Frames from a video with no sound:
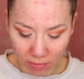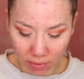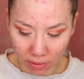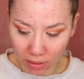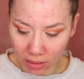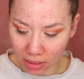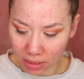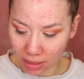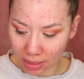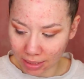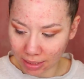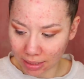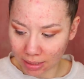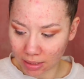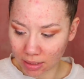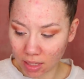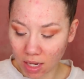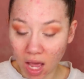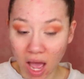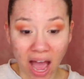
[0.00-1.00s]
really
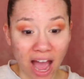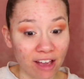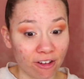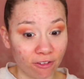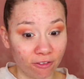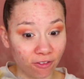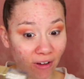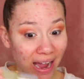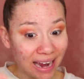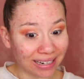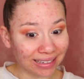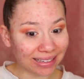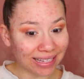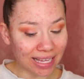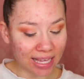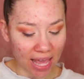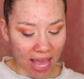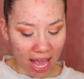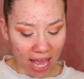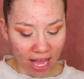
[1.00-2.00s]
sticking. I
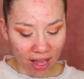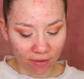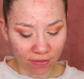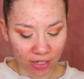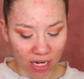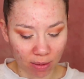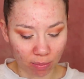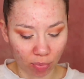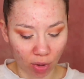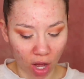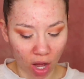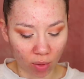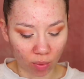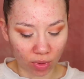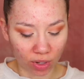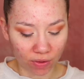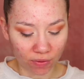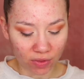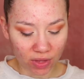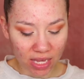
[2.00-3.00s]
finally caved and bought
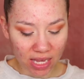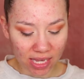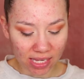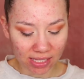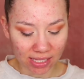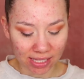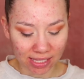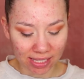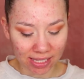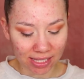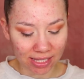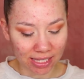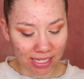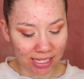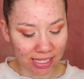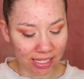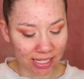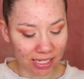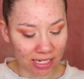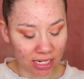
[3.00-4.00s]
one of these. This is the
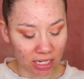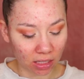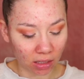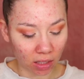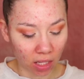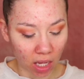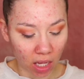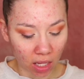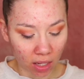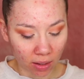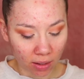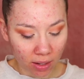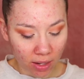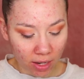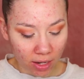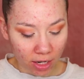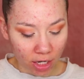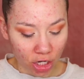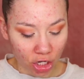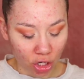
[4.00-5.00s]
Stila,
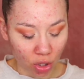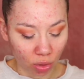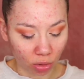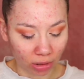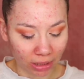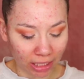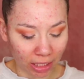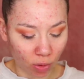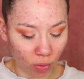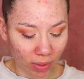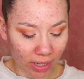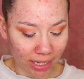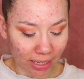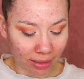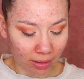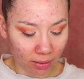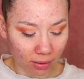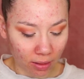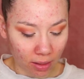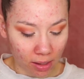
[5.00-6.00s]
you know,
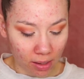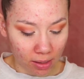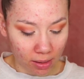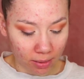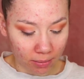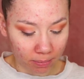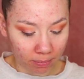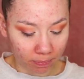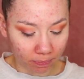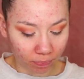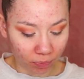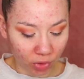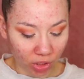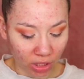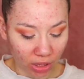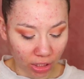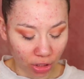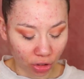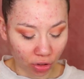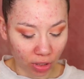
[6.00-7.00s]
liquid um,
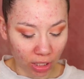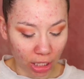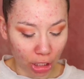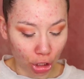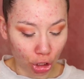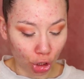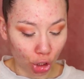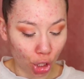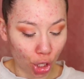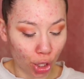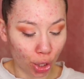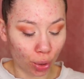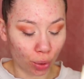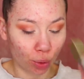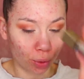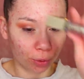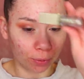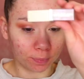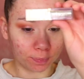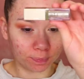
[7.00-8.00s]
and
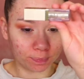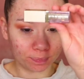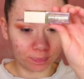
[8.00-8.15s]
glow